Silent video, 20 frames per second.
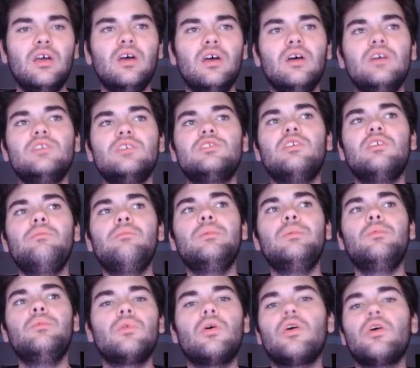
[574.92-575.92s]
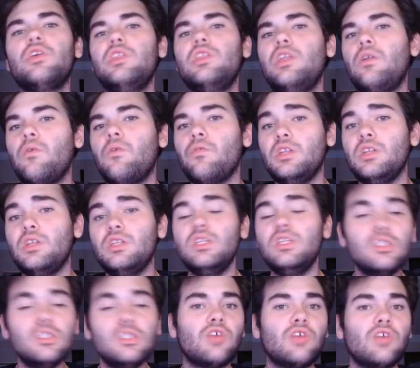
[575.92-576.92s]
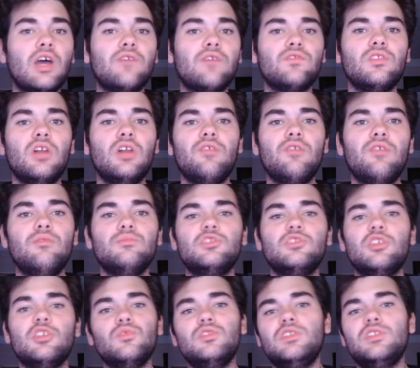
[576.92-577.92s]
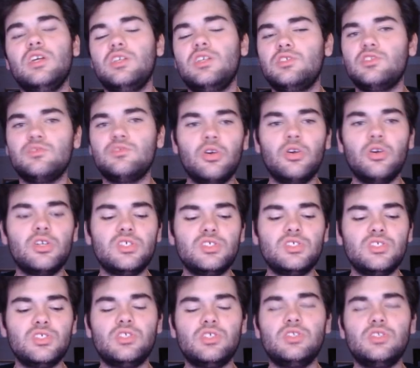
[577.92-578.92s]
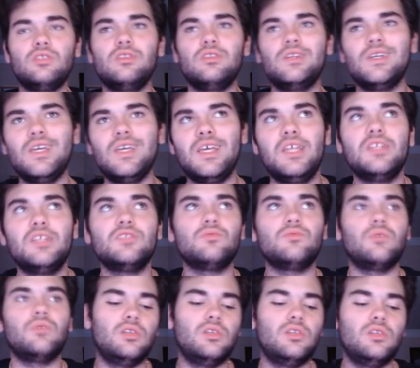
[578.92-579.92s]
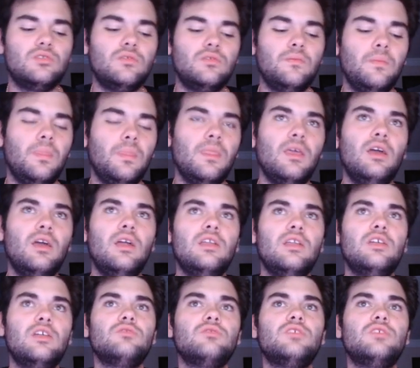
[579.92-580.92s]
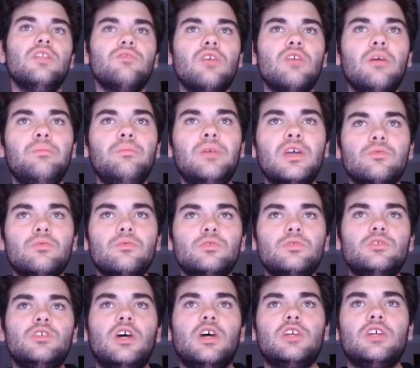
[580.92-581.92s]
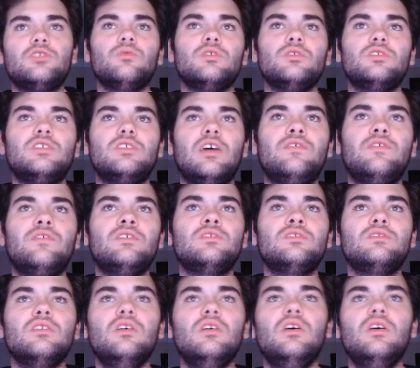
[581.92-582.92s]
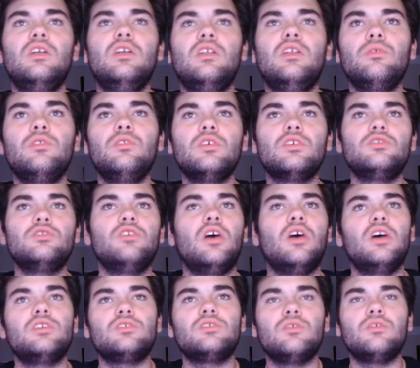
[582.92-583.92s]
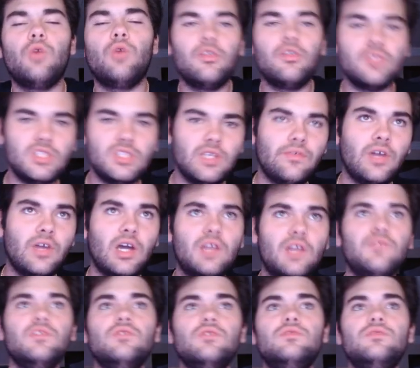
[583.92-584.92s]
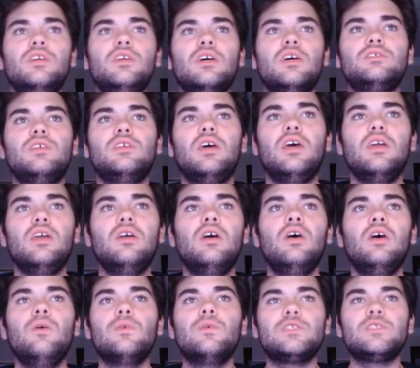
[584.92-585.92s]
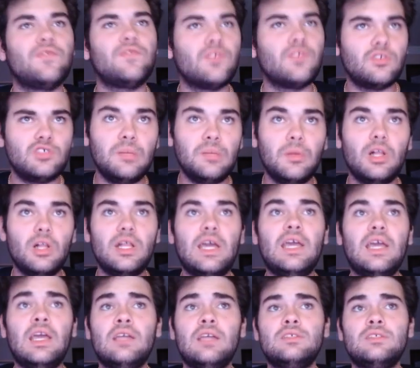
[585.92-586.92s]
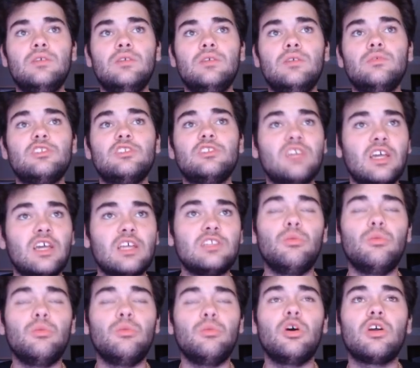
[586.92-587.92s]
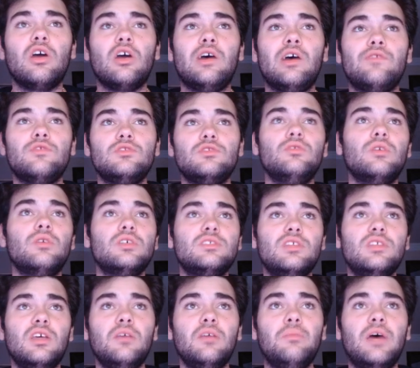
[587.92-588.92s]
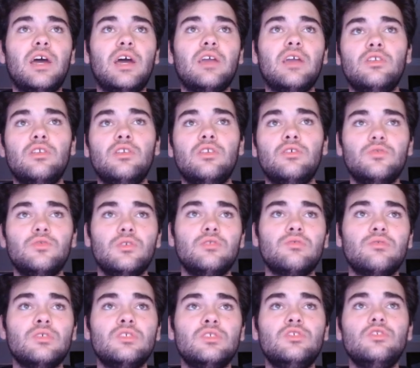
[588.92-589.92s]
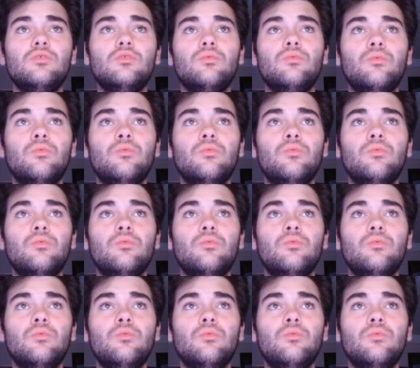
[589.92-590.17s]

Some people would argue they don't really need to draft a lot of them. Some would say it's a smart decision. It is what it is. Now, their 10th round pick was Joshua Cephas. Now, when you look at Josh, wide receiver out of UTSA, was a first-team All-AAC, was a second-team All-Conference USA back in, 2022,